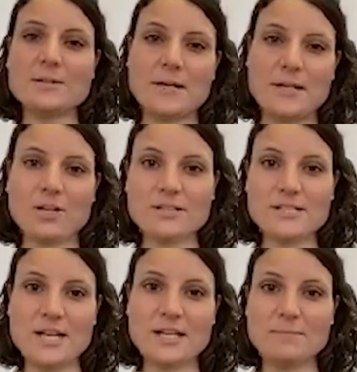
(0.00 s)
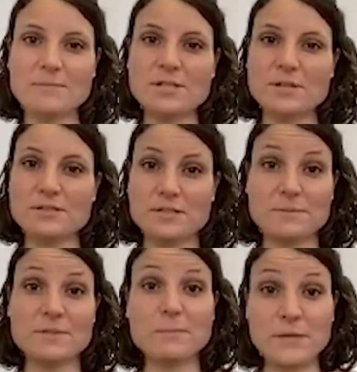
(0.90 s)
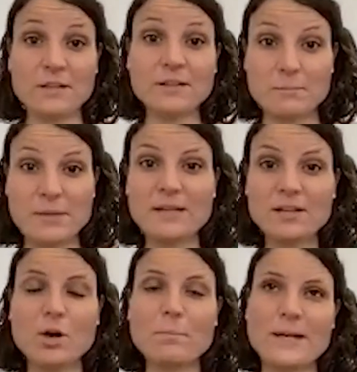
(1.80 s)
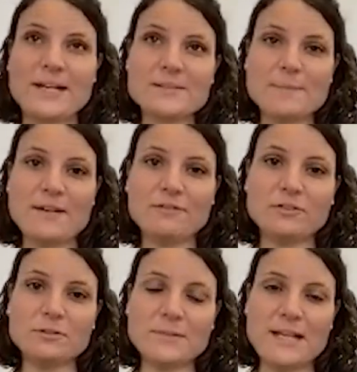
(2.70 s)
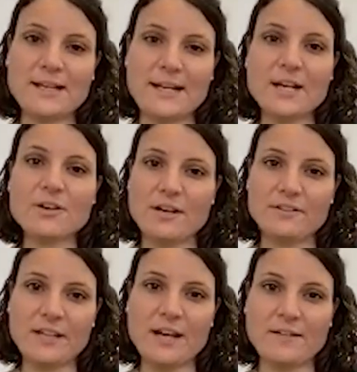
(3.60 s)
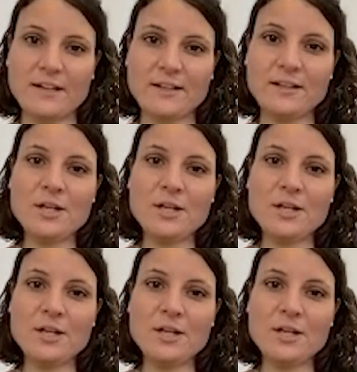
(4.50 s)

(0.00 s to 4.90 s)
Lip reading: quite a long time to build a big complex platform like an aircraft carrier,